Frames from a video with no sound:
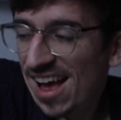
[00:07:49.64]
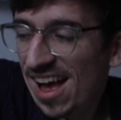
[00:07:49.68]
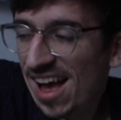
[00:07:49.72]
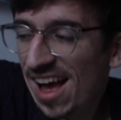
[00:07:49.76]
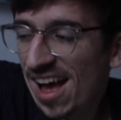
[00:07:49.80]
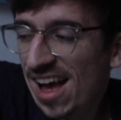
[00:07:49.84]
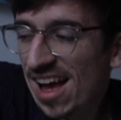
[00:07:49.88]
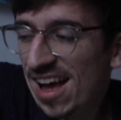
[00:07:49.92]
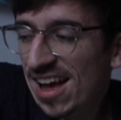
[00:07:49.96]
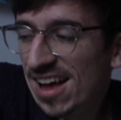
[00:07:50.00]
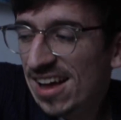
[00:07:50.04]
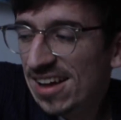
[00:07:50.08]

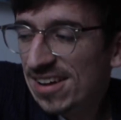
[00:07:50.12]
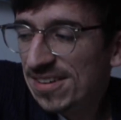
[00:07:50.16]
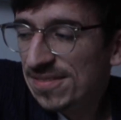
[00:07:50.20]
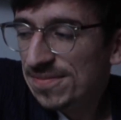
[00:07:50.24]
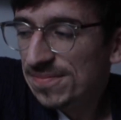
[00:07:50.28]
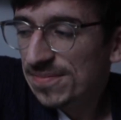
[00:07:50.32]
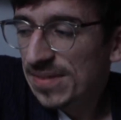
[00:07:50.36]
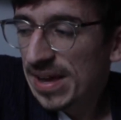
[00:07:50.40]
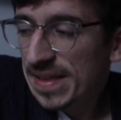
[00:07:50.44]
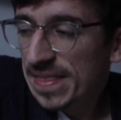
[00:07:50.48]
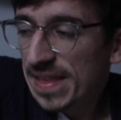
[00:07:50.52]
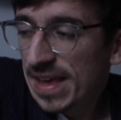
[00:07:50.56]

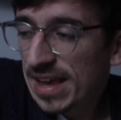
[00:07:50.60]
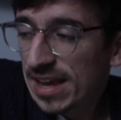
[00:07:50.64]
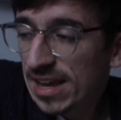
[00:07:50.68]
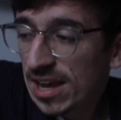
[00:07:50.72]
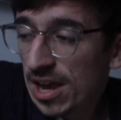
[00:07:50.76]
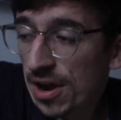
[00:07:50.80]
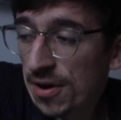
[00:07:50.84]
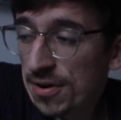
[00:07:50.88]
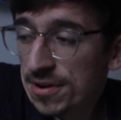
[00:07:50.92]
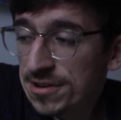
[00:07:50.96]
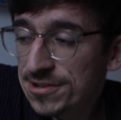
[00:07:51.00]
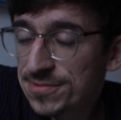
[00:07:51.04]
And they
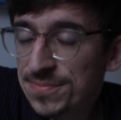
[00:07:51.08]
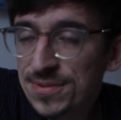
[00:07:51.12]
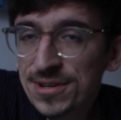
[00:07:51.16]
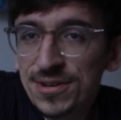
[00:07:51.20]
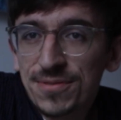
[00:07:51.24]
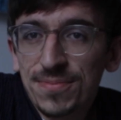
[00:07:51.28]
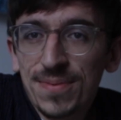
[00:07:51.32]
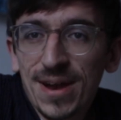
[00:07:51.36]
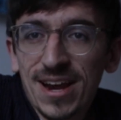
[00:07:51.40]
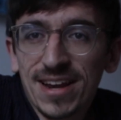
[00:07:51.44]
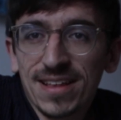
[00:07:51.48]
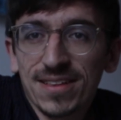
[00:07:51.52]
encouraged me
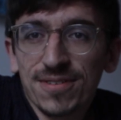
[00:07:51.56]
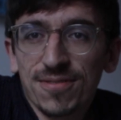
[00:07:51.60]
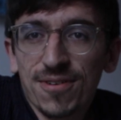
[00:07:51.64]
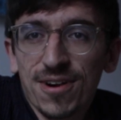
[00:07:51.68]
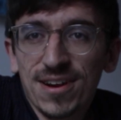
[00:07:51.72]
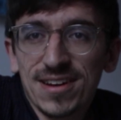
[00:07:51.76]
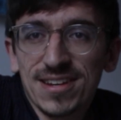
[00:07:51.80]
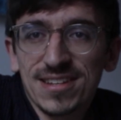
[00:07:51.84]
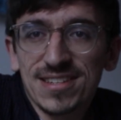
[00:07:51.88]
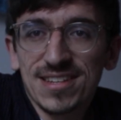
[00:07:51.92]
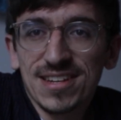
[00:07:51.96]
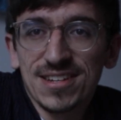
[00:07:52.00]
to make the
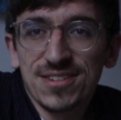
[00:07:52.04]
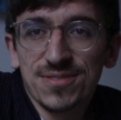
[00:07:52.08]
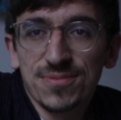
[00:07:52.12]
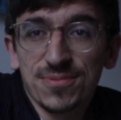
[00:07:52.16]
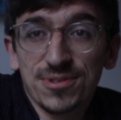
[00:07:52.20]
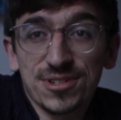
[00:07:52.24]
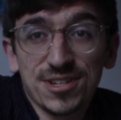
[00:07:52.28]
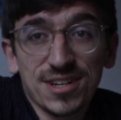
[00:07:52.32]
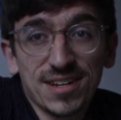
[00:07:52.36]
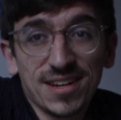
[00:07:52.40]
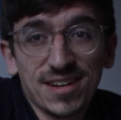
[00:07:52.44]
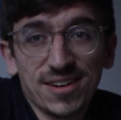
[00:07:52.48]
right decision,
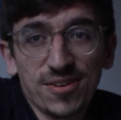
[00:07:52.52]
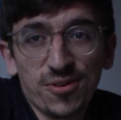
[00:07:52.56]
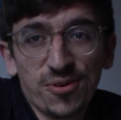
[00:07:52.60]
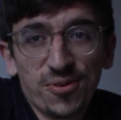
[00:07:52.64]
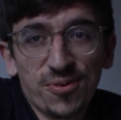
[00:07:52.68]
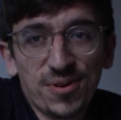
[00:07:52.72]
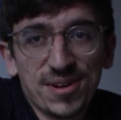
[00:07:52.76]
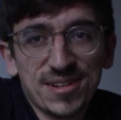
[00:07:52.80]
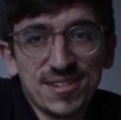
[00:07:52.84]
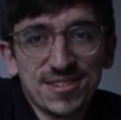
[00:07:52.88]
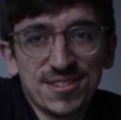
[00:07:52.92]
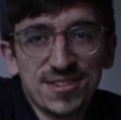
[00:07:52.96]
which I didn't
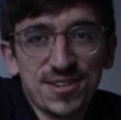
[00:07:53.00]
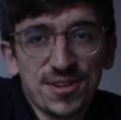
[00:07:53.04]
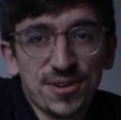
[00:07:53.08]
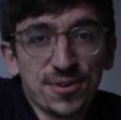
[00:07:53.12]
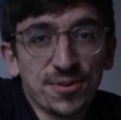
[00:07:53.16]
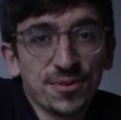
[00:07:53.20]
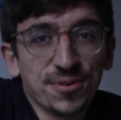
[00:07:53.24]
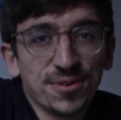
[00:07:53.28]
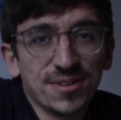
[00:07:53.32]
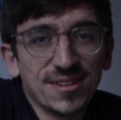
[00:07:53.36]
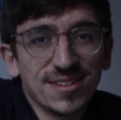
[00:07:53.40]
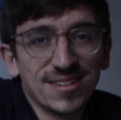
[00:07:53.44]
always
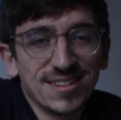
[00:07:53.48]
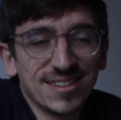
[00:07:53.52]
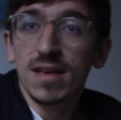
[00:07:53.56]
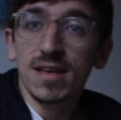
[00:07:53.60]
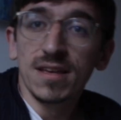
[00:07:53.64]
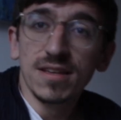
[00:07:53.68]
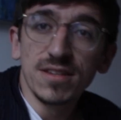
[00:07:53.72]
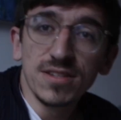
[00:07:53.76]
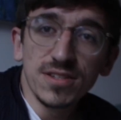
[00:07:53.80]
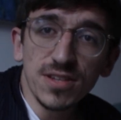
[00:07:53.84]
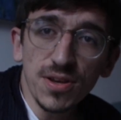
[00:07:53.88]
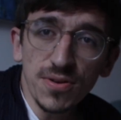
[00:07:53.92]
do.
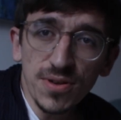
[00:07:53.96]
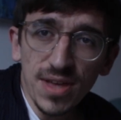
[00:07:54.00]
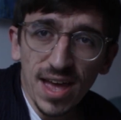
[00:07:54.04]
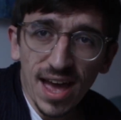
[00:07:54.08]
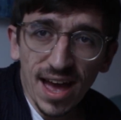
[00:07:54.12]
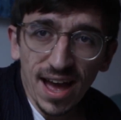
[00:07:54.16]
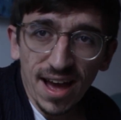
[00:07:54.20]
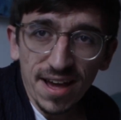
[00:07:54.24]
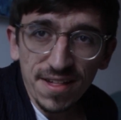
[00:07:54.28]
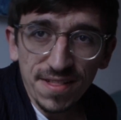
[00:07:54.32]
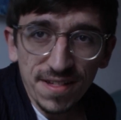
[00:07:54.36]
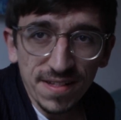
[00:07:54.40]
So
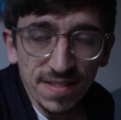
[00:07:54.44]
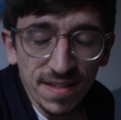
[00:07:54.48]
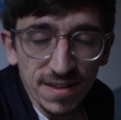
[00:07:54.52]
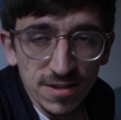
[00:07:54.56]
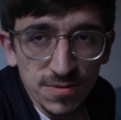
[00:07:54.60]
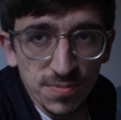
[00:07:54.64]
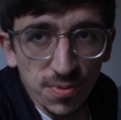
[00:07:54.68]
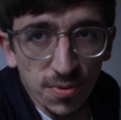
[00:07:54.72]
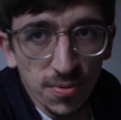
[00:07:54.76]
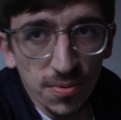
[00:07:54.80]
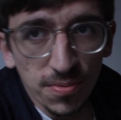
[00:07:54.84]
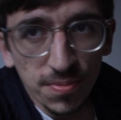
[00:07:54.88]
yeah, I think
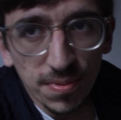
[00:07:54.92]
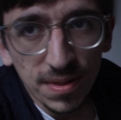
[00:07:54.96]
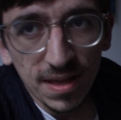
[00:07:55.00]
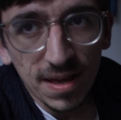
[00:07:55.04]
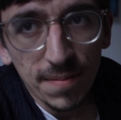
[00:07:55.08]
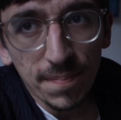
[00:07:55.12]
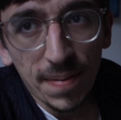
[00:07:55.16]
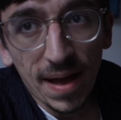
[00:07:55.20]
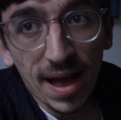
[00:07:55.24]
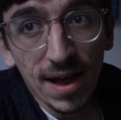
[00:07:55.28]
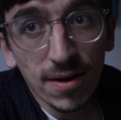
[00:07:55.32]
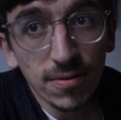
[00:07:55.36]
that's probably
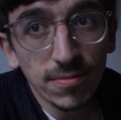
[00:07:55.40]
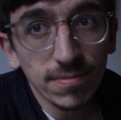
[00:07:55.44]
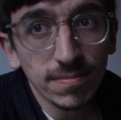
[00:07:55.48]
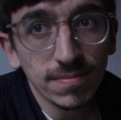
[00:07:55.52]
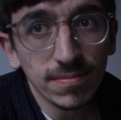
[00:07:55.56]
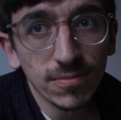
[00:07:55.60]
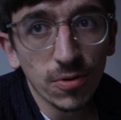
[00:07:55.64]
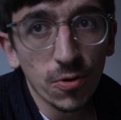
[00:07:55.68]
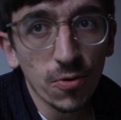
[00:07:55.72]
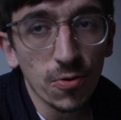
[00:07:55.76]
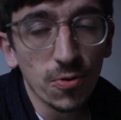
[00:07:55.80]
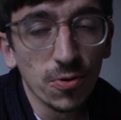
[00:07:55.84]
about
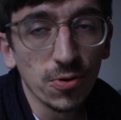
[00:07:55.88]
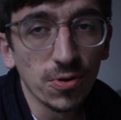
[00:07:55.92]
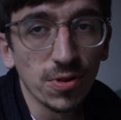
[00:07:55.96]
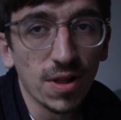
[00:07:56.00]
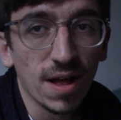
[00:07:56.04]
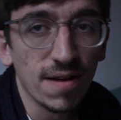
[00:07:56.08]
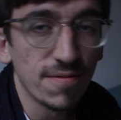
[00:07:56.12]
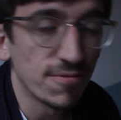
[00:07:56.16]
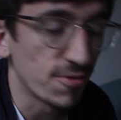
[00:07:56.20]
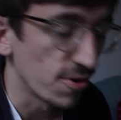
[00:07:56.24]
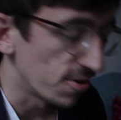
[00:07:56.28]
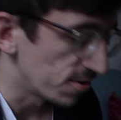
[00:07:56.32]
all
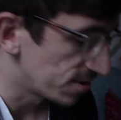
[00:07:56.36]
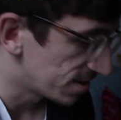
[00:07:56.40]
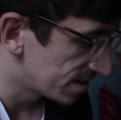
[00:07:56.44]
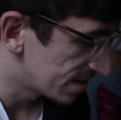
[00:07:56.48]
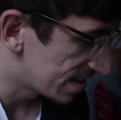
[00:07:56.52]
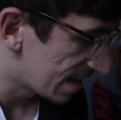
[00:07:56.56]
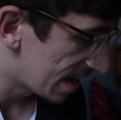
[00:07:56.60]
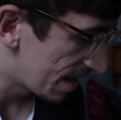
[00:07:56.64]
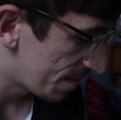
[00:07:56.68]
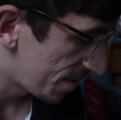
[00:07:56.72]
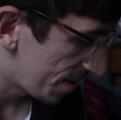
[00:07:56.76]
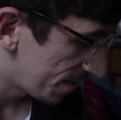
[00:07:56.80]
I've got to
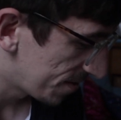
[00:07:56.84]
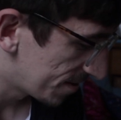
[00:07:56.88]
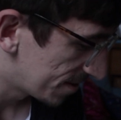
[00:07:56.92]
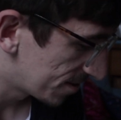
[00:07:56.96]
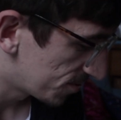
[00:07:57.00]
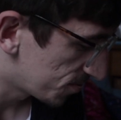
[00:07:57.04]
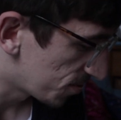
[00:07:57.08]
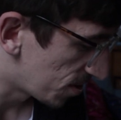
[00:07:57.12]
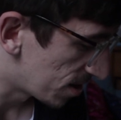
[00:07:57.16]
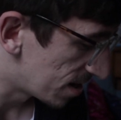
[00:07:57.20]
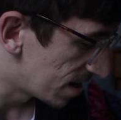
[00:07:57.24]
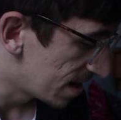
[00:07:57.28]
say about
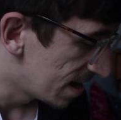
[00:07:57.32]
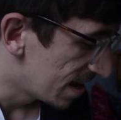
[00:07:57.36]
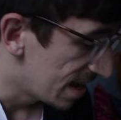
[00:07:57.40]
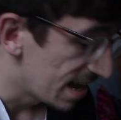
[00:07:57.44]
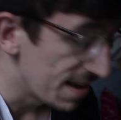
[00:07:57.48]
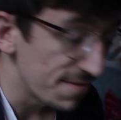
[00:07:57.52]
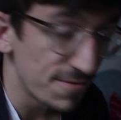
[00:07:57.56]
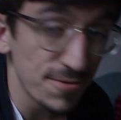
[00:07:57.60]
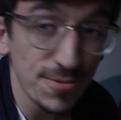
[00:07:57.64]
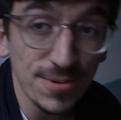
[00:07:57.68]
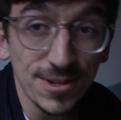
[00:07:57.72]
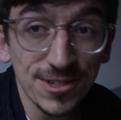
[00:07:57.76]
this one.
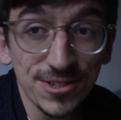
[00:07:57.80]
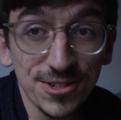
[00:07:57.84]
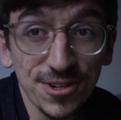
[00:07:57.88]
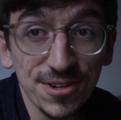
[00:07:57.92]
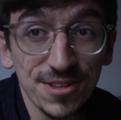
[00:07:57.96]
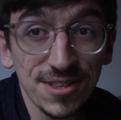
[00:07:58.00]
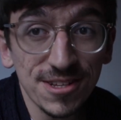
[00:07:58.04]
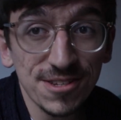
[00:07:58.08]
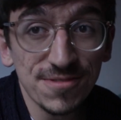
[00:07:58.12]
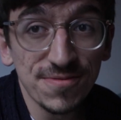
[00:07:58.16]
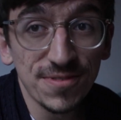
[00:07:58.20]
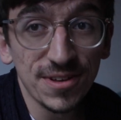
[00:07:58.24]
If you
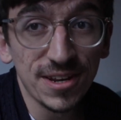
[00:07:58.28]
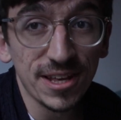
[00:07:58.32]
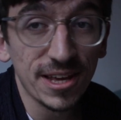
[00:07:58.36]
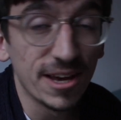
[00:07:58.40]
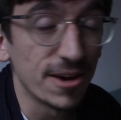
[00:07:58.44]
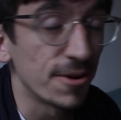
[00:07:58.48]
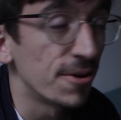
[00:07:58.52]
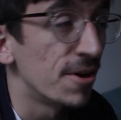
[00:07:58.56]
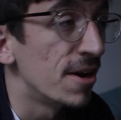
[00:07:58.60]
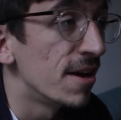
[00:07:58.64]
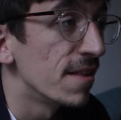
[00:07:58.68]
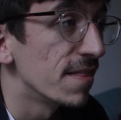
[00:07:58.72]
enjoyed this
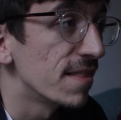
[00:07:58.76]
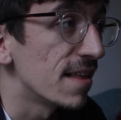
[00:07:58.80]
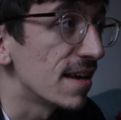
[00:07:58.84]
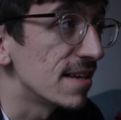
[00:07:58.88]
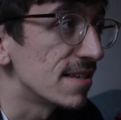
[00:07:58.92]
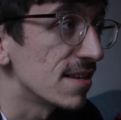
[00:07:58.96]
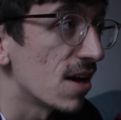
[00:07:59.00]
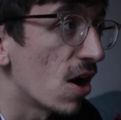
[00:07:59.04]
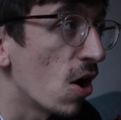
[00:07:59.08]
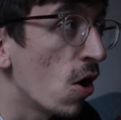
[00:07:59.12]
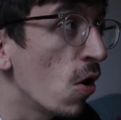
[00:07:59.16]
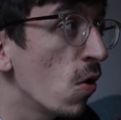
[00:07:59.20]
video,
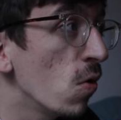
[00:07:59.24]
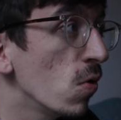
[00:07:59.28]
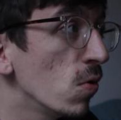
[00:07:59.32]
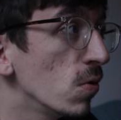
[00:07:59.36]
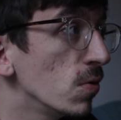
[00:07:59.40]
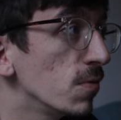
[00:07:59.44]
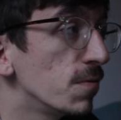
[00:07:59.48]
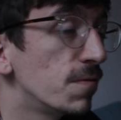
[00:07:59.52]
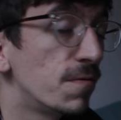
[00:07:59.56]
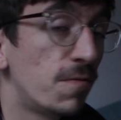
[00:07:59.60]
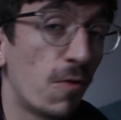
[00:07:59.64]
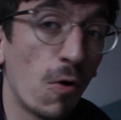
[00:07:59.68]
there's a
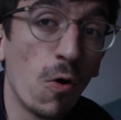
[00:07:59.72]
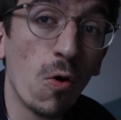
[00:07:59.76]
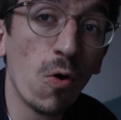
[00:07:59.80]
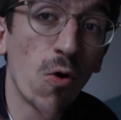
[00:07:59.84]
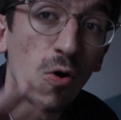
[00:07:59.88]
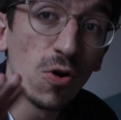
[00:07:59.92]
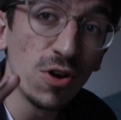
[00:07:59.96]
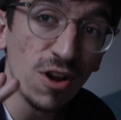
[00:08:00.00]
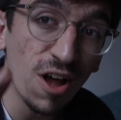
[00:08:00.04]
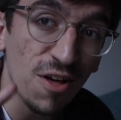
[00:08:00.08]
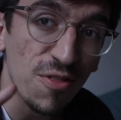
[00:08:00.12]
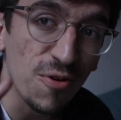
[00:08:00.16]
whole
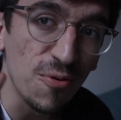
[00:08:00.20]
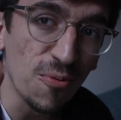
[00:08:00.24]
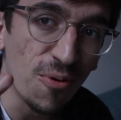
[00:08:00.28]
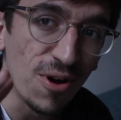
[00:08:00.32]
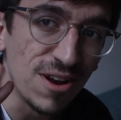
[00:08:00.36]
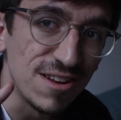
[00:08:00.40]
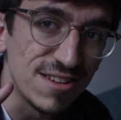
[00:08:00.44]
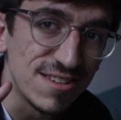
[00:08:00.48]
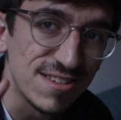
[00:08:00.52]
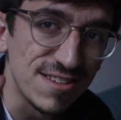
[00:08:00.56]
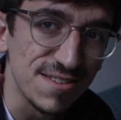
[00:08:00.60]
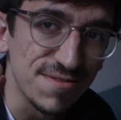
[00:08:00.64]
four other
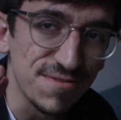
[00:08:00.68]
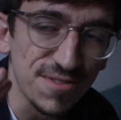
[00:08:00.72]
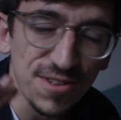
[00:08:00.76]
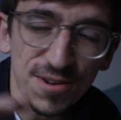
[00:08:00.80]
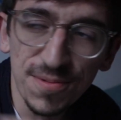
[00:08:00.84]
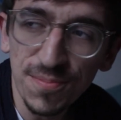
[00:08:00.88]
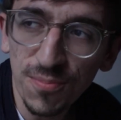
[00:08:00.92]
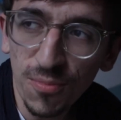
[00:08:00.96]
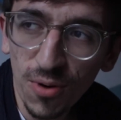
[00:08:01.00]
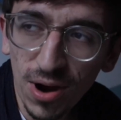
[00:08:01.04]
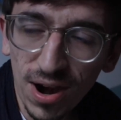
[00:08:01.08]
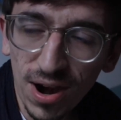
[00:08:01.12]
ones of them